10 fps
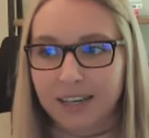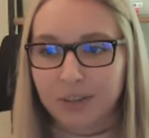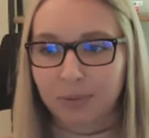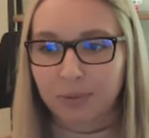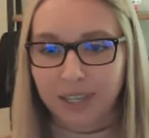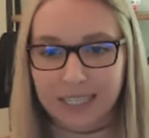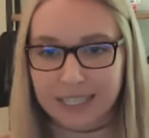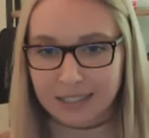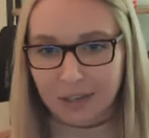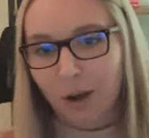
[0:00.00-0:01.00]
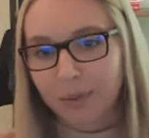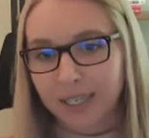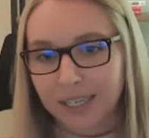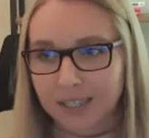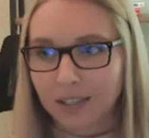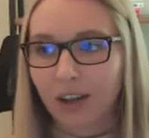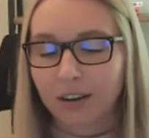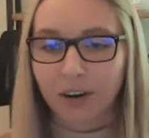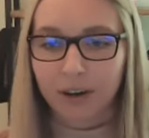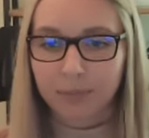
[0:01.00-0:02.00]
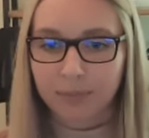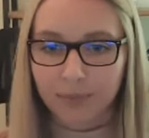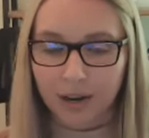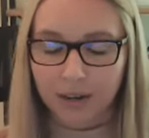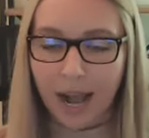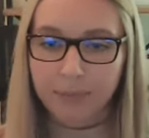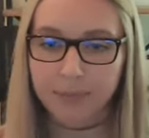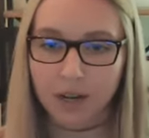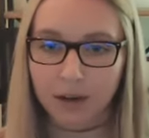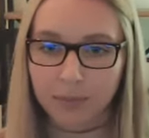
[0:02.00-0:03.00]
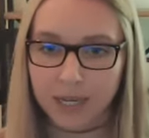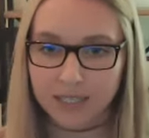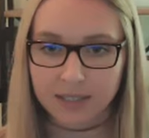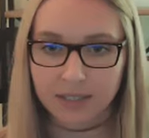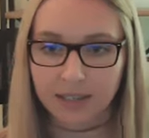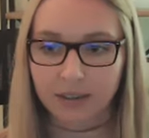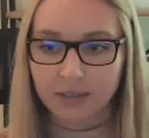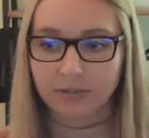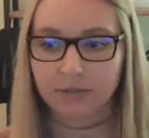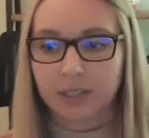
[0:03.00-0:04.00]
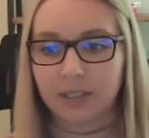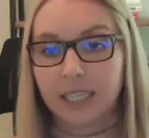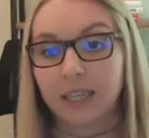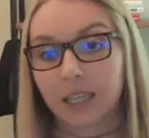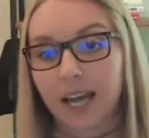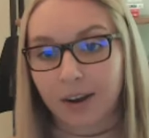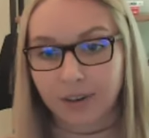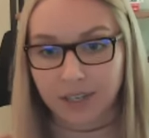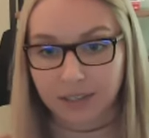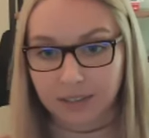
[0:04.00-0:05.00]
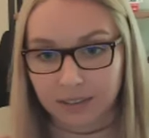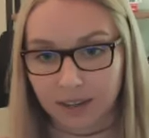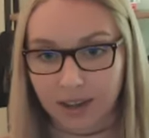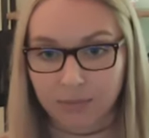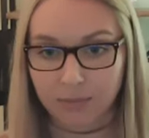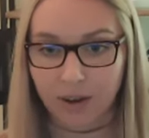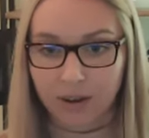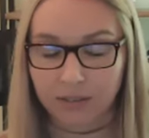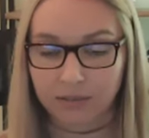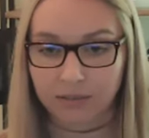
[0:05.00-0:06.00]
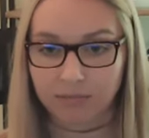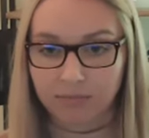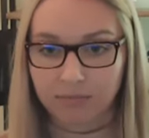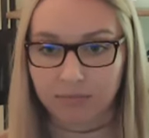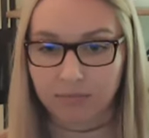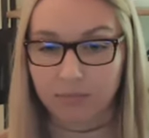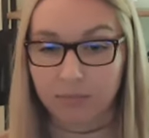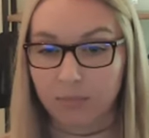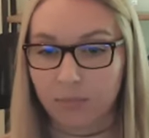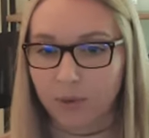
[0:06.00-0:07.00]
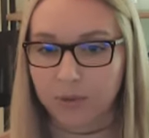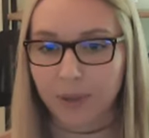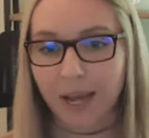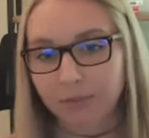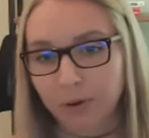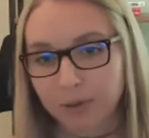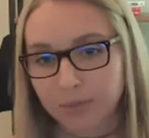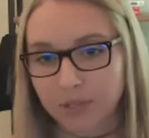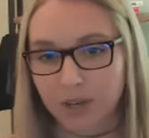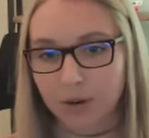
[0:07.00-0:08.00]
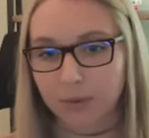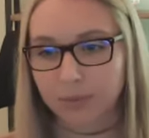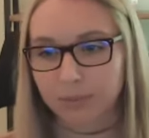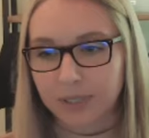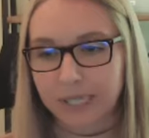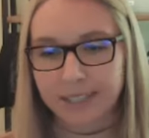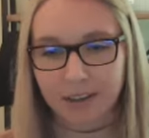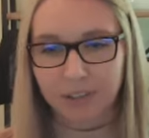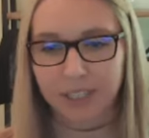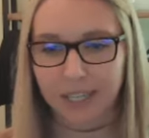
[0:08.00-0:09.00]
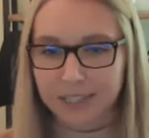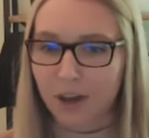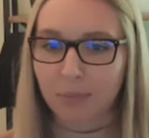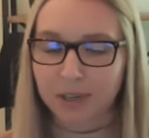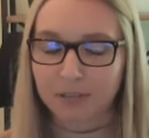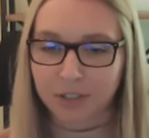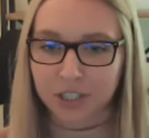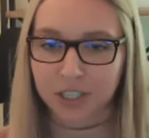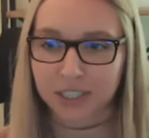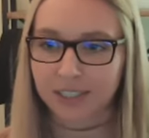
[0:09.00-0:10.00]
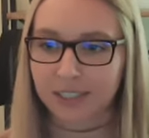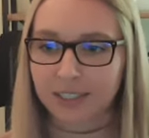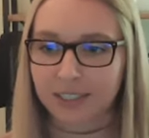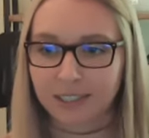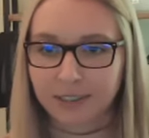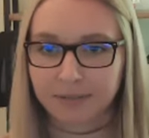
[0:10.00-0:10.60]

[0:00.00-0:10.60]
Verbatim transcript: don't think it's as common because a lot of our apps are based kind of in the cloud and on those platforms, so definitely less common for sure. Hmm.